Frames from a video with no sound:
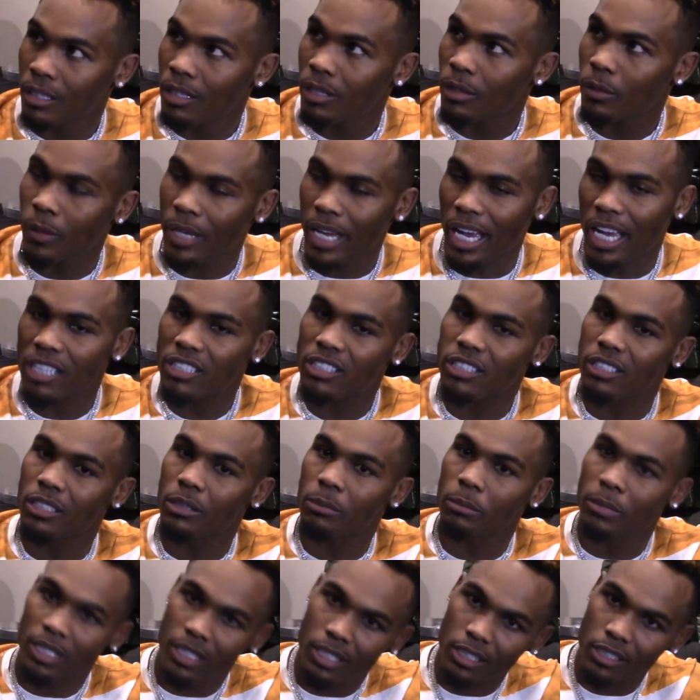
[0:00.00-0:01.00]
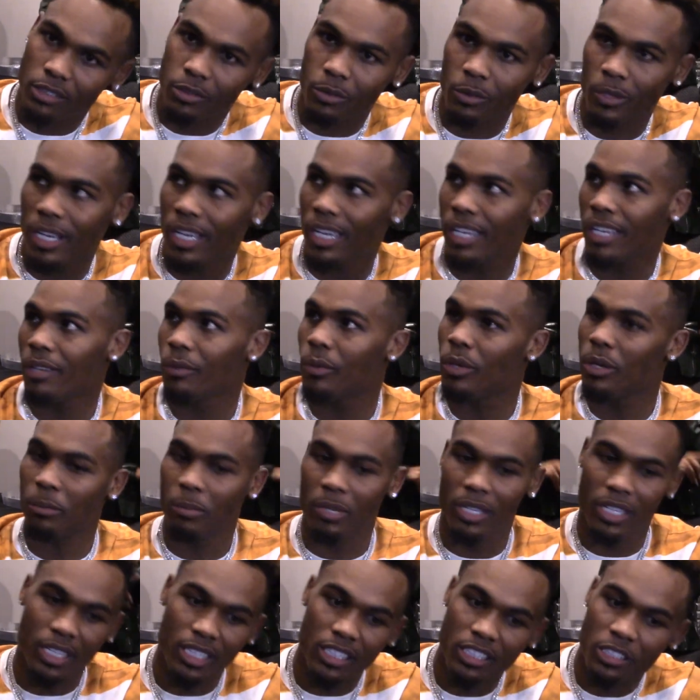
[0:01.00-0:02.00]
We actually been this way. We've
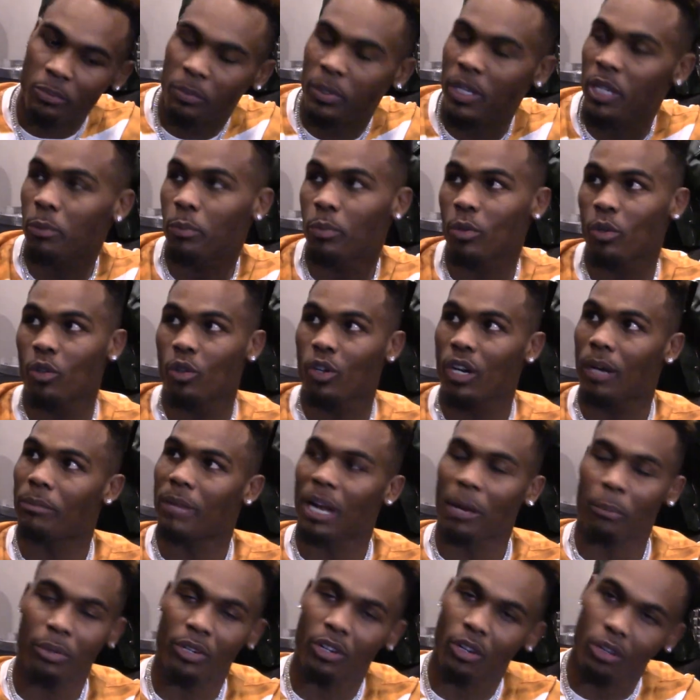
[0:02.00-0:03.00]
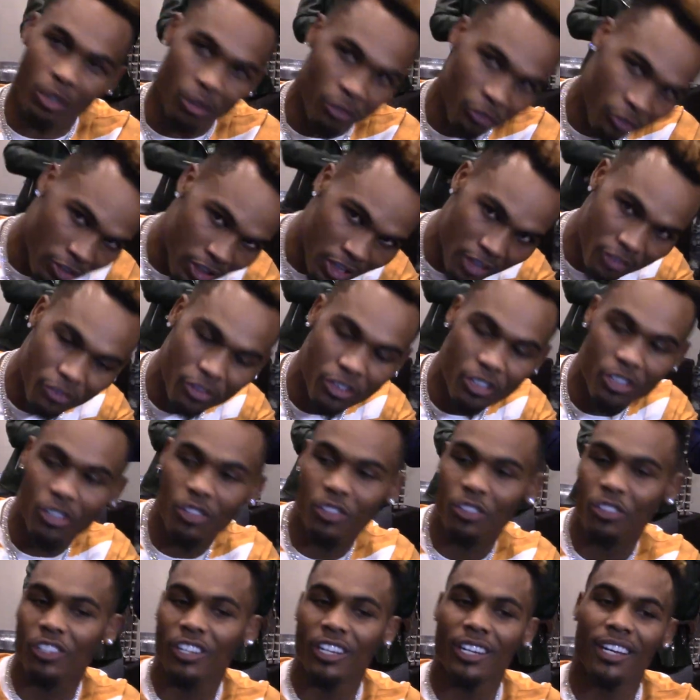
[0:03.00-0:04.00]
been these people. I'm not putting on no front for you.